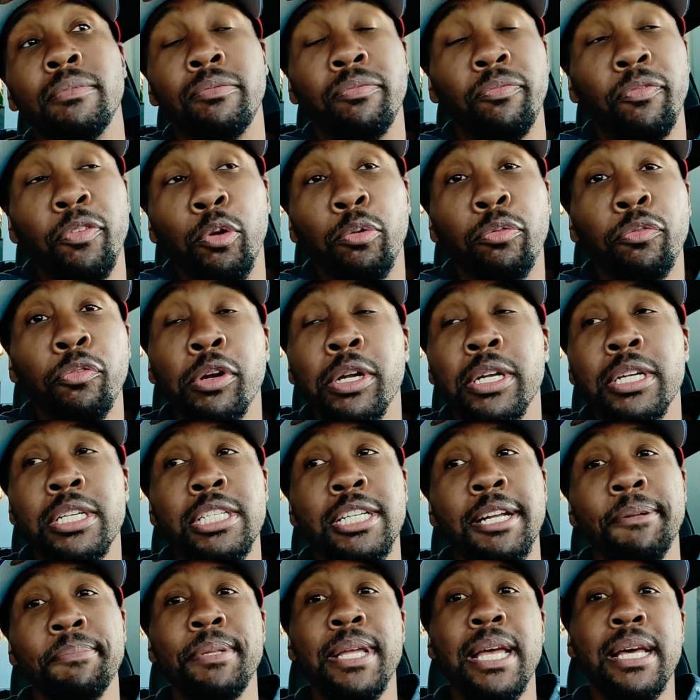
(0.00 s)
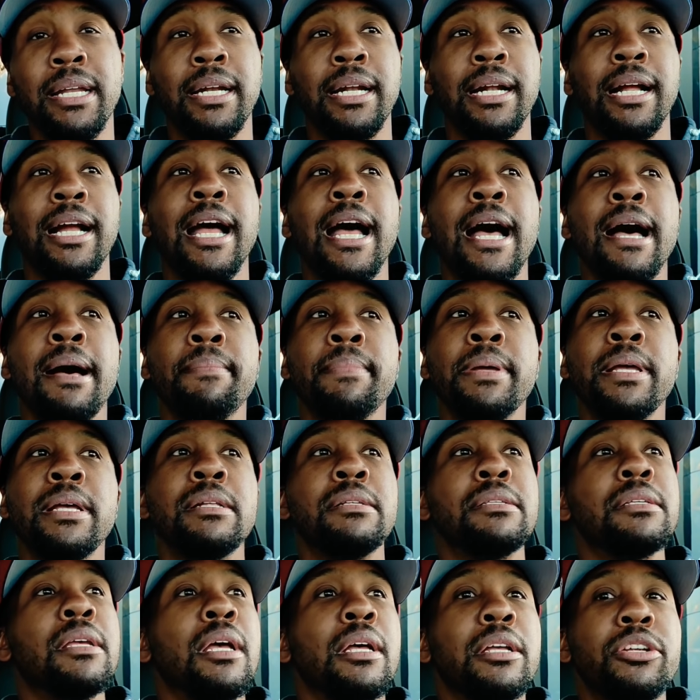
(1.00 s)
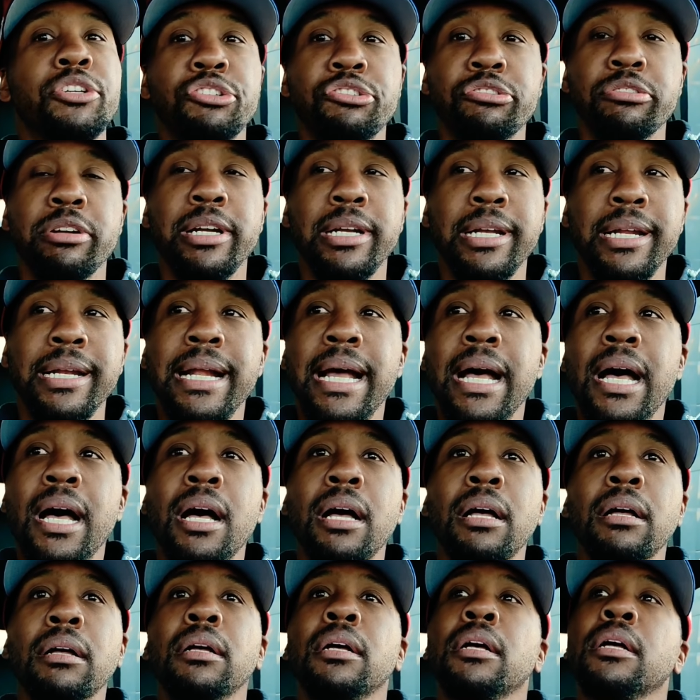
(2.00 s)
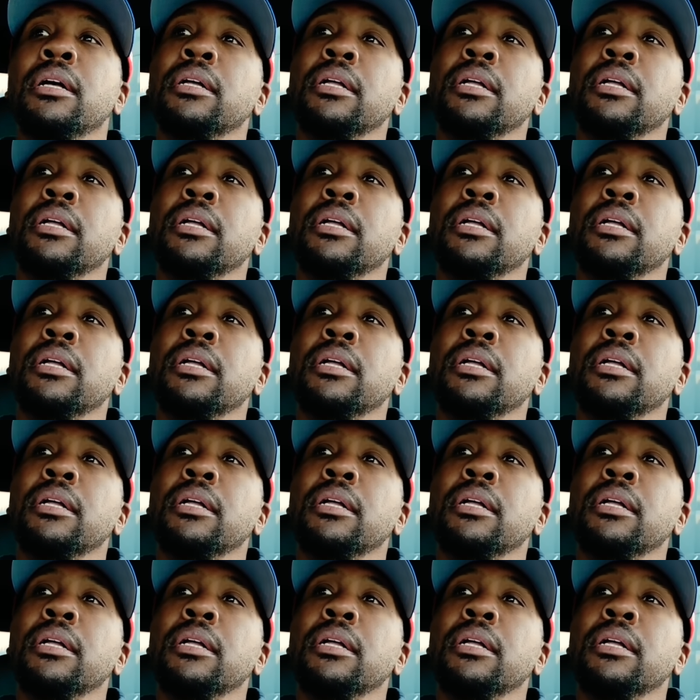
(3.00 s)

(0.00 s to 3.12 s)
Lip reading: feel free to jump down in the comments, straighten it out.